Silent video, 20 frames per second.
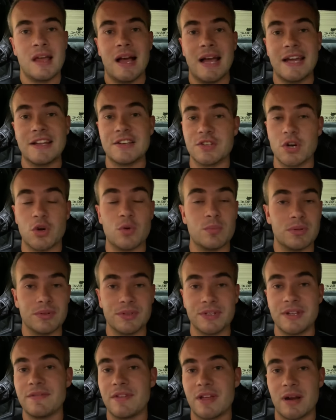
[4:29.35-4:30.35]
I don't
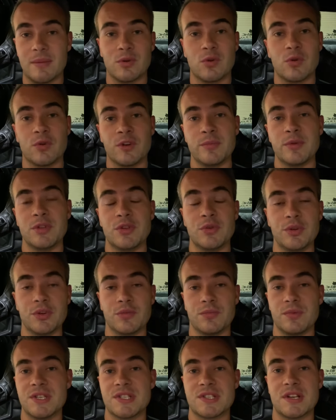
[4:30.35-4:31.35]
believe that I'm going to be doing a
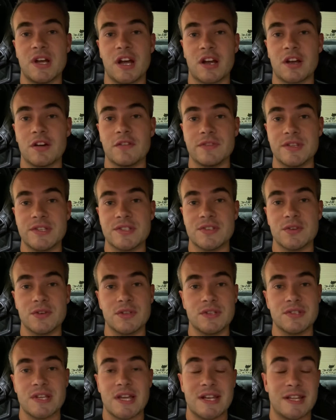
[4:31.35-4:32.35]
restock of these
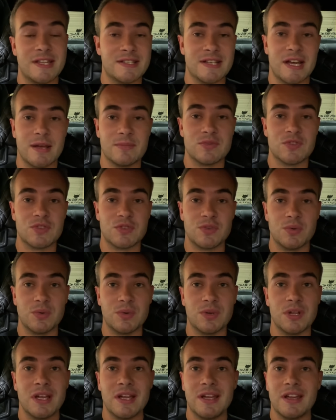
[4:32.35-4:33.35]
hoodies anytime soon,